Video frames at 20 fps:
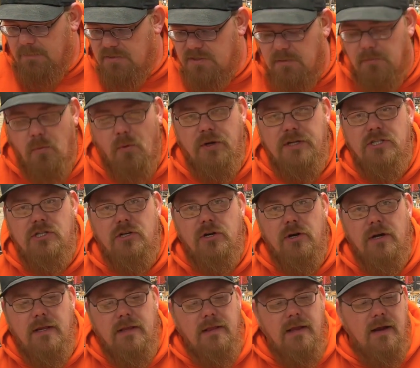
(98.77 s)
the moisture
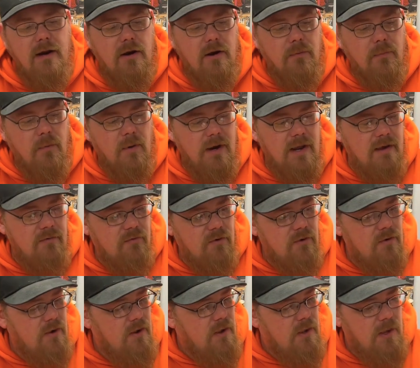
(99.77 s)
in there and
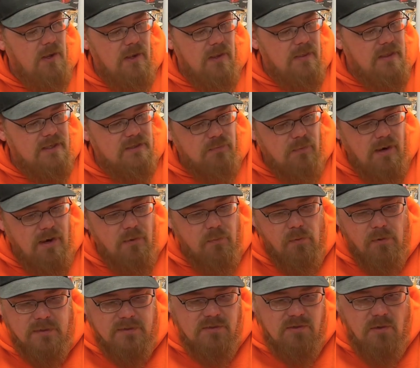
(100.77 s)
whatever. That's why it
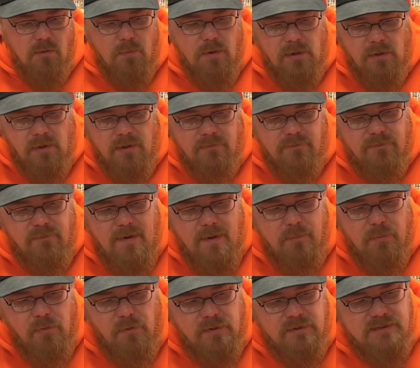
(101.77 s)
works so well on
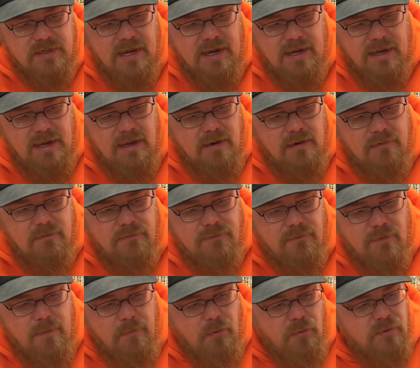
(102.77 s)
fretboards. I get
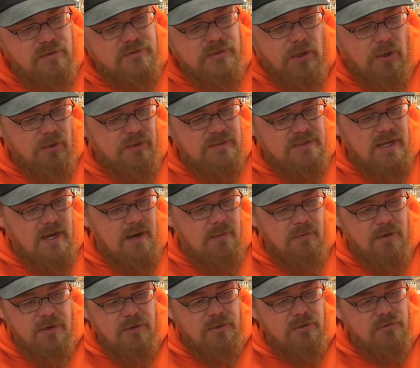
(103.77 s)
fretboards all the time
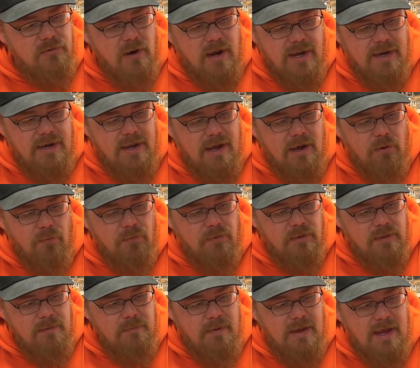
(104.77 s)
that are dried out
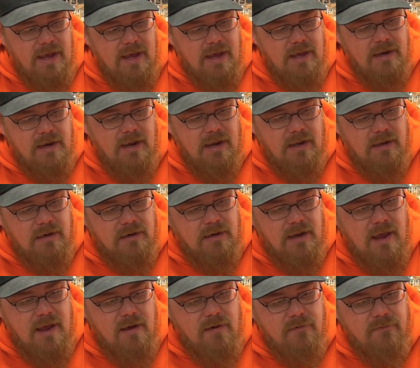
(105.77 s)
really bad and
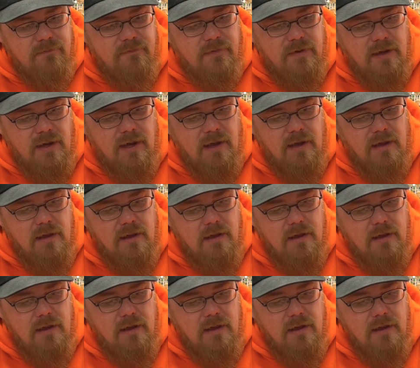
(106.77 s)
have